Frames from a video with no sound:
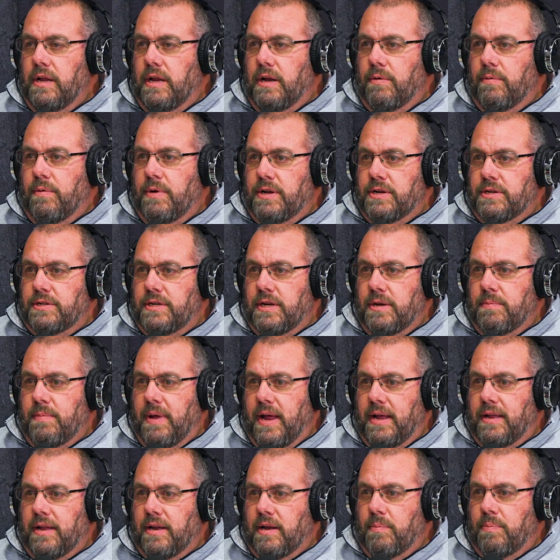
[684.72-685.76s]
we just didn't
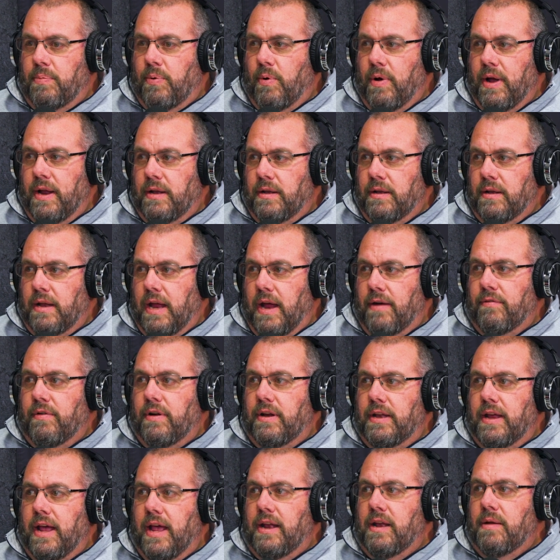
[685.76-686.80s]
make it a point every
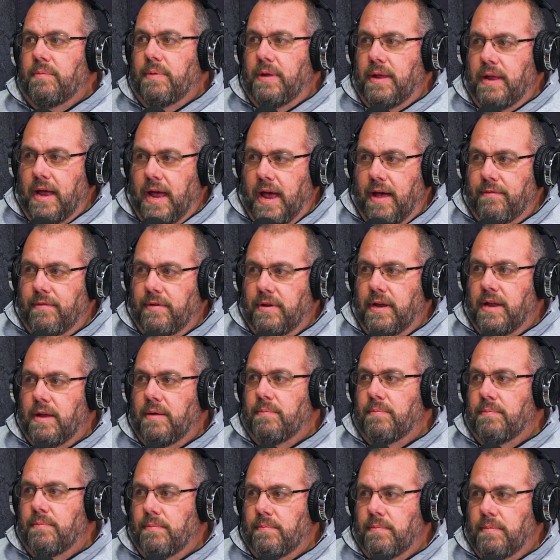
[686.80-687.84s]
day to be having
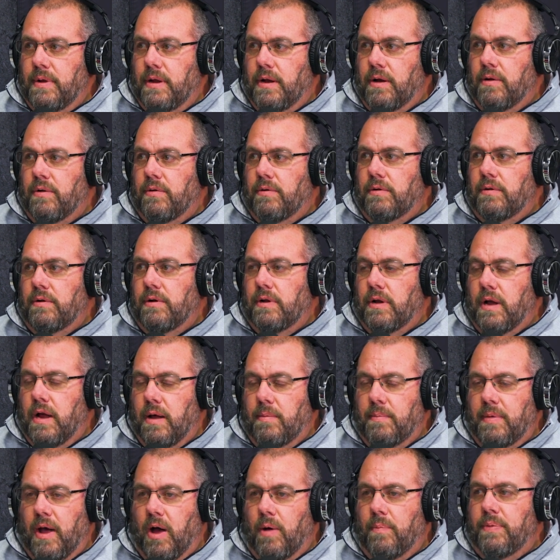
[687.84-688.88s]
him,
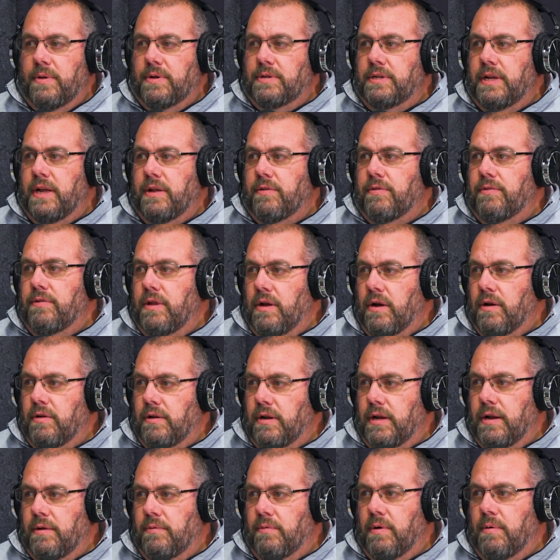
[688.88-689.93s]
help us
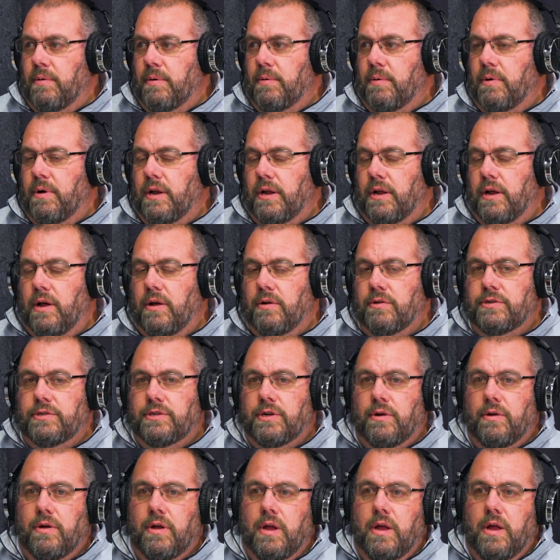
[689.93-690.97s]
get where we want to go.
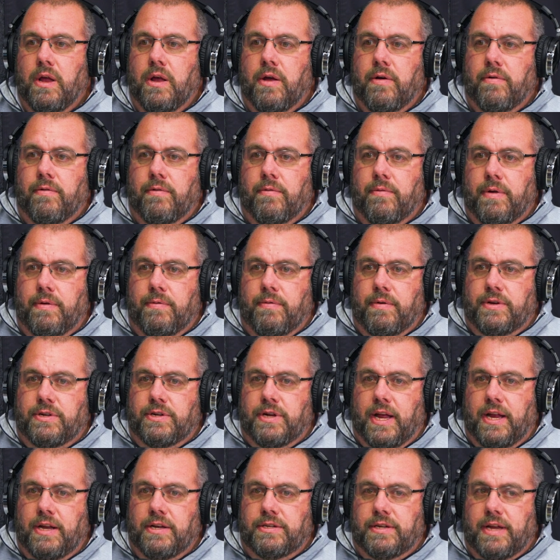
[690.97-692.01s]
So we
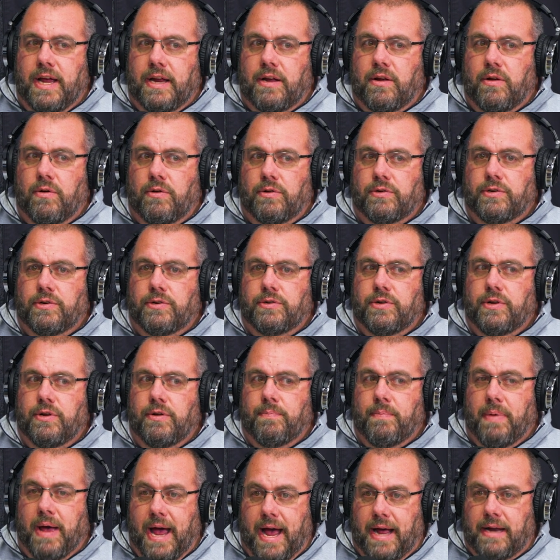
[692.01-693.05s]
changed that culture too,
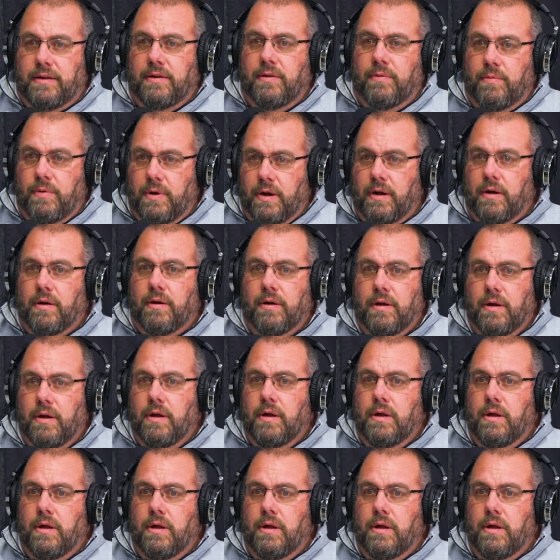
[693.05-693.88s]
back to where